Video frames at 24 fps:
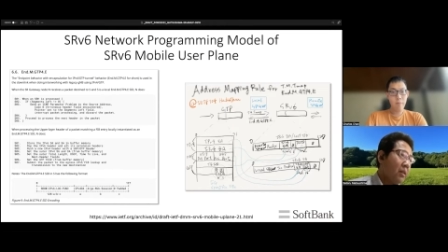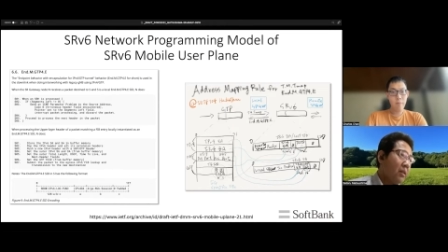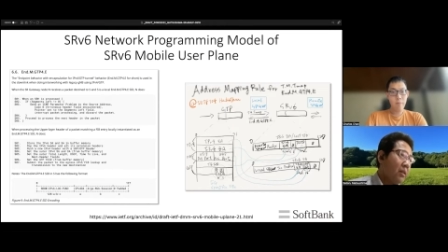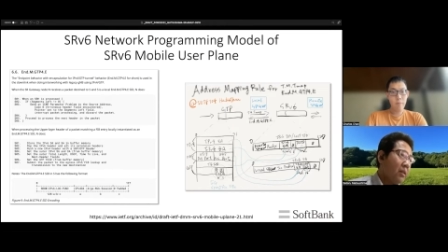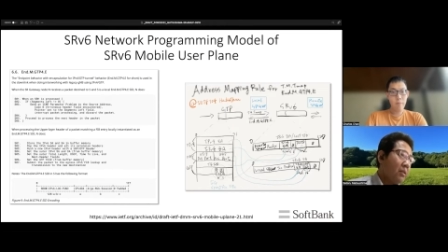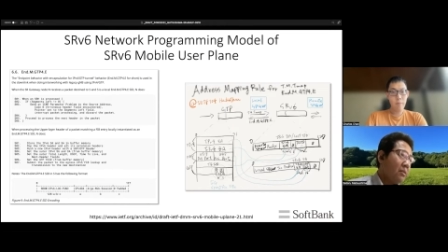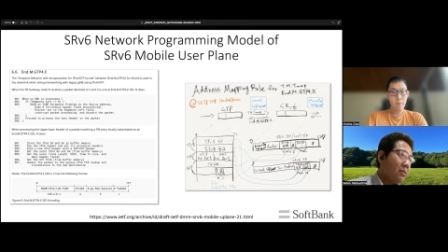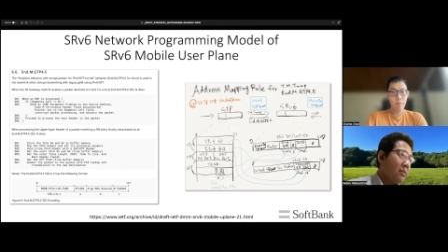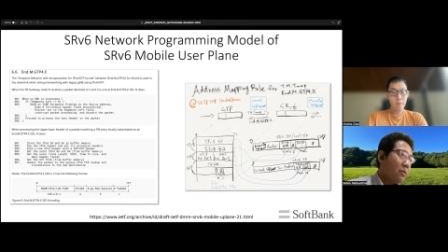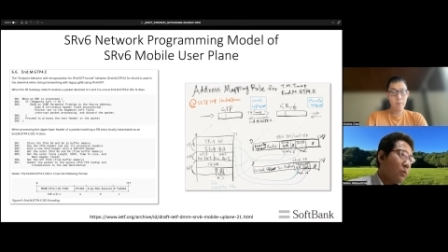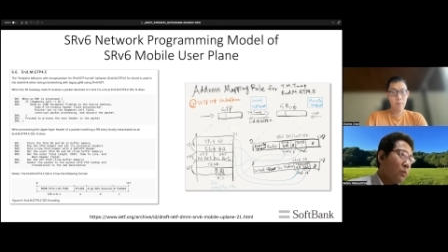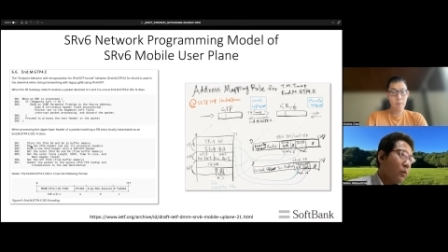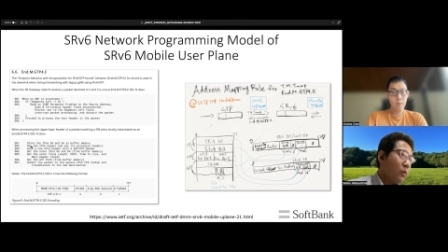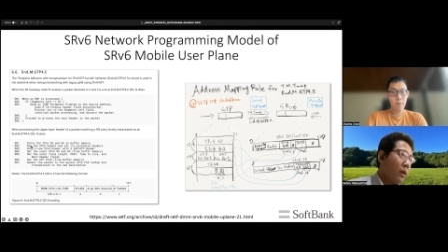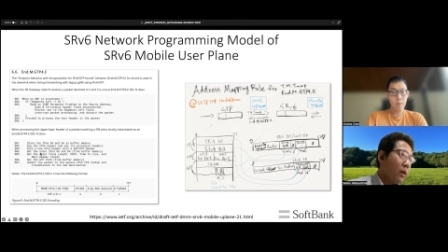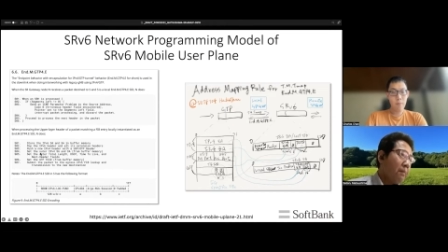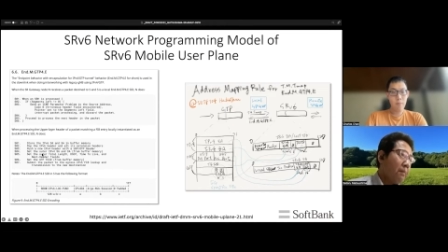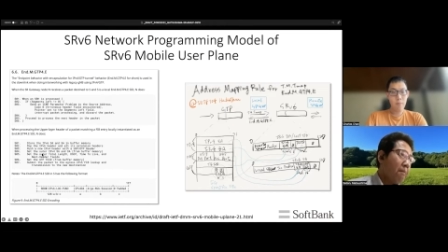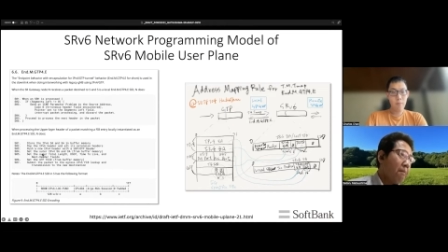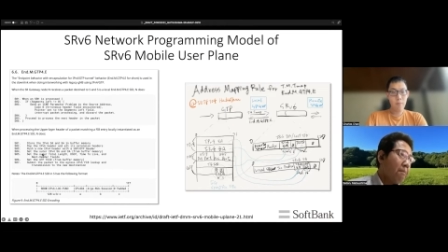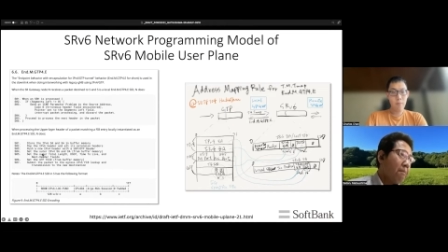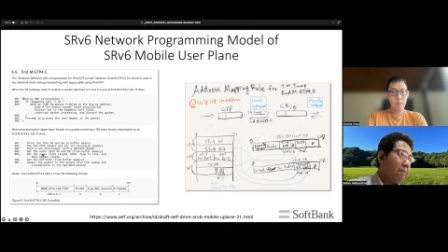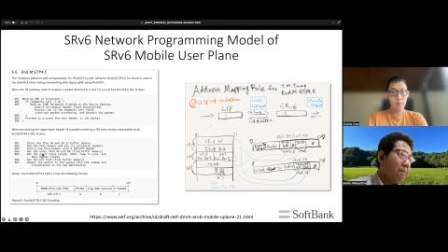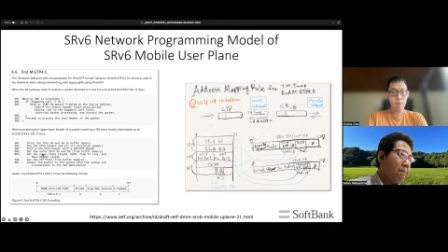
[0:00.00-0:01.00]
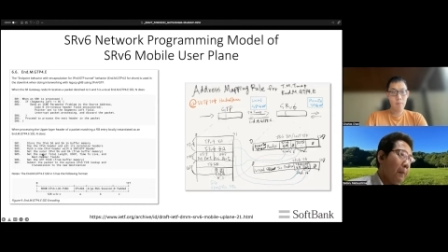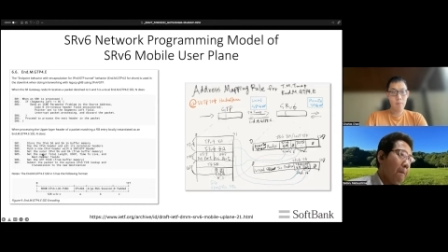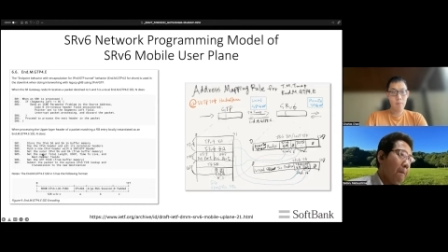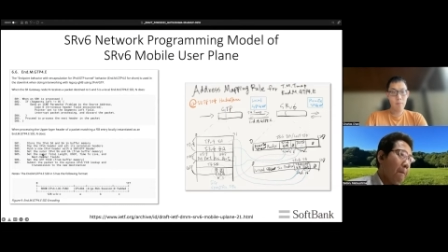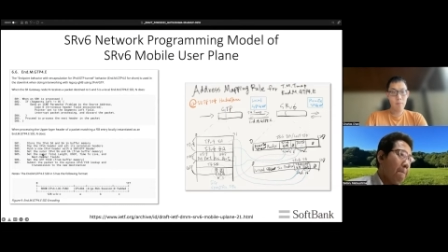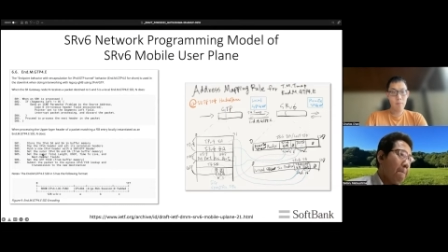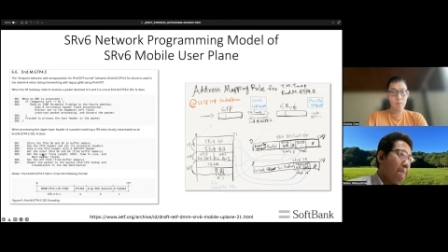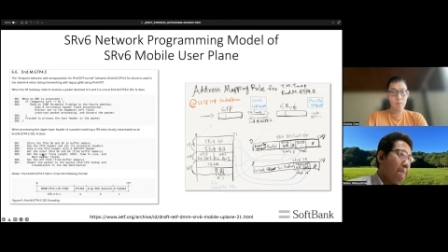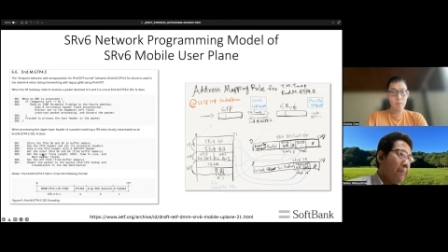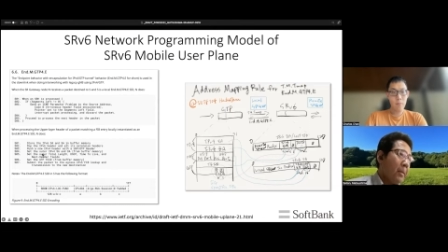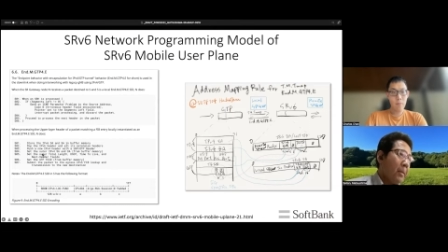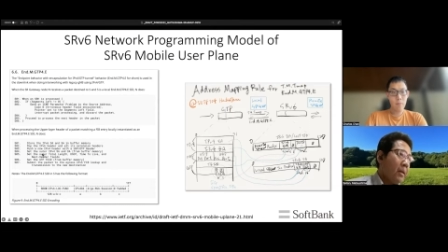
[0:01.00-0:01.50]
So
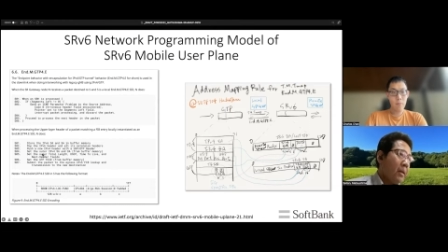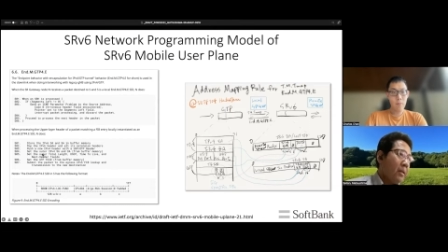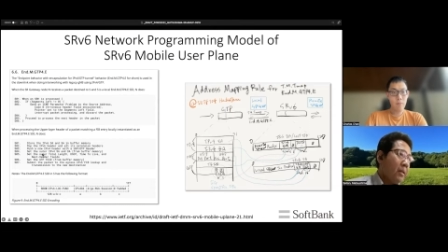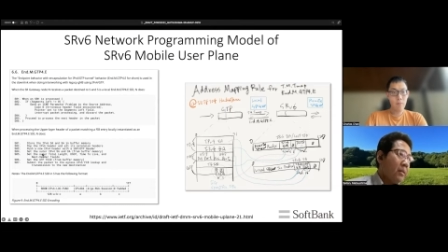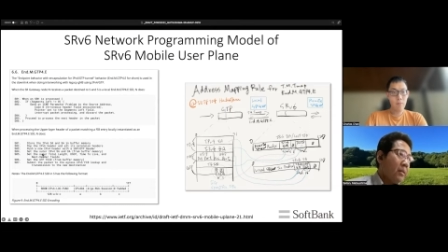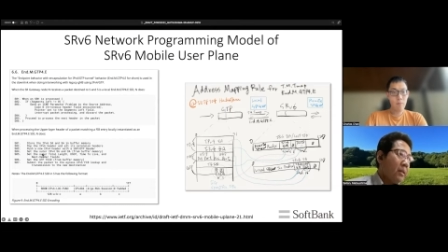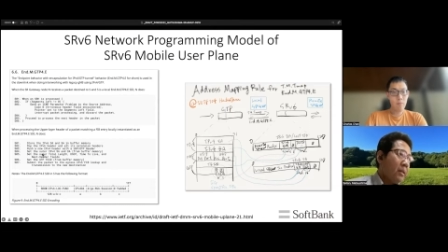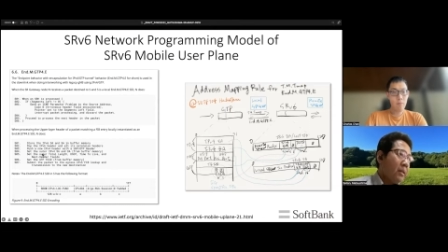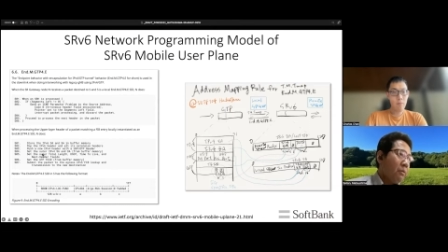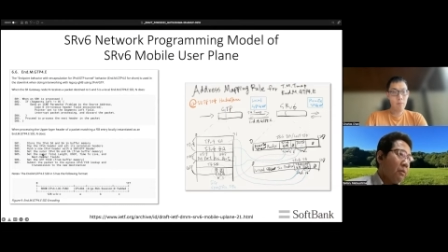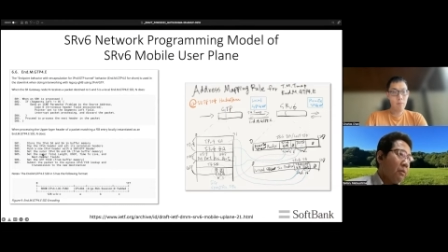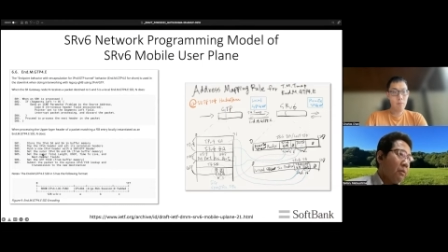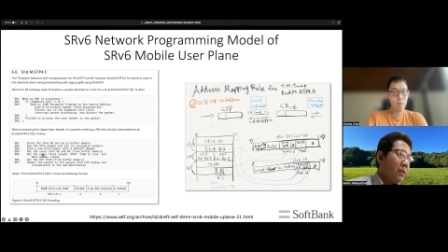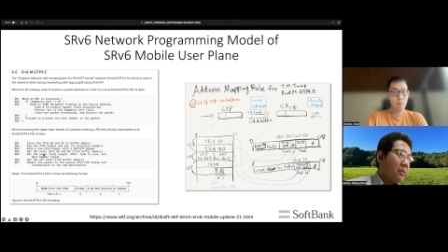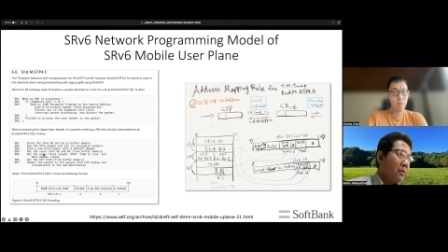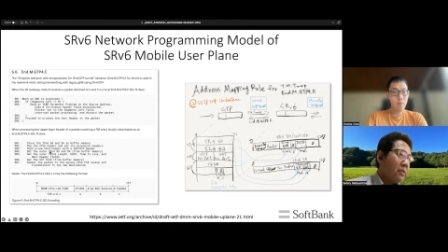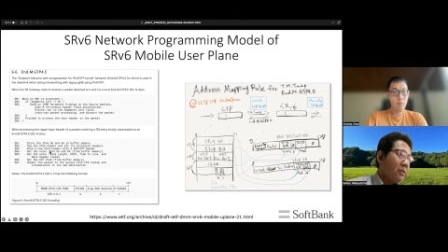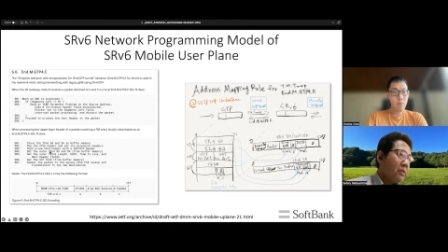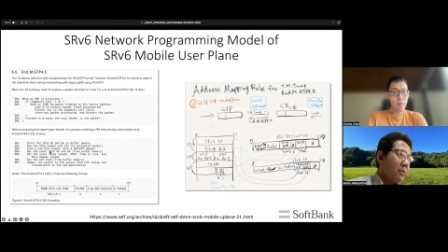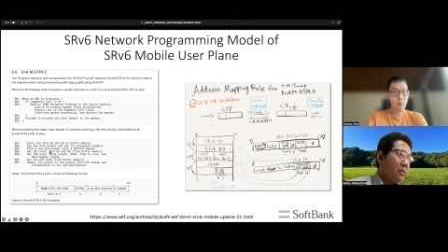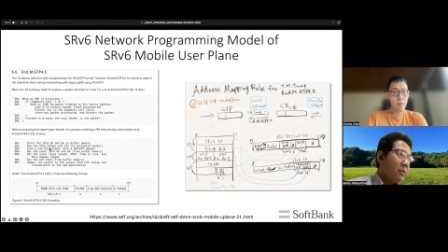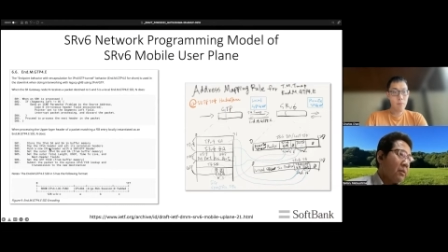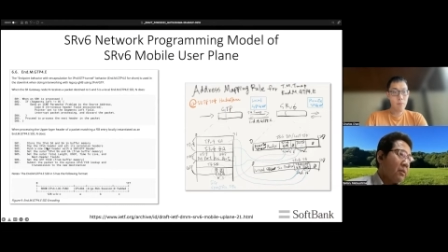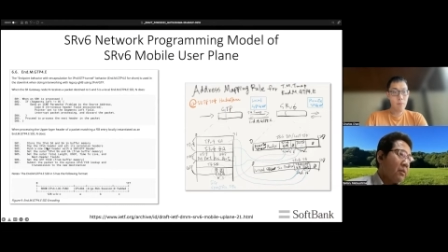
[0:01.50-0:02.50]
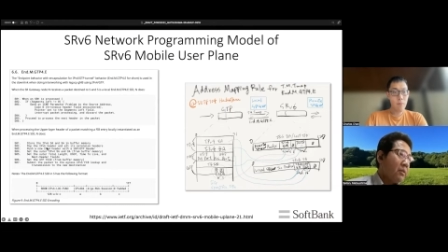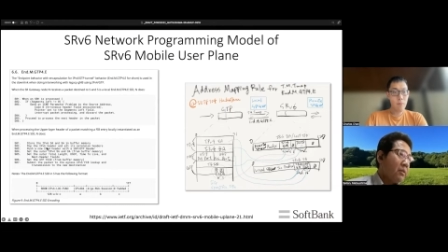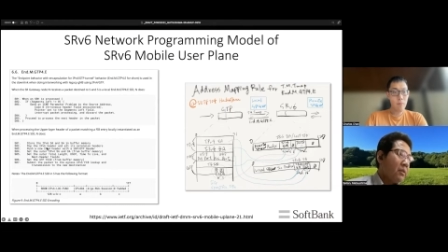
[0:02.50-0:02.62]
the once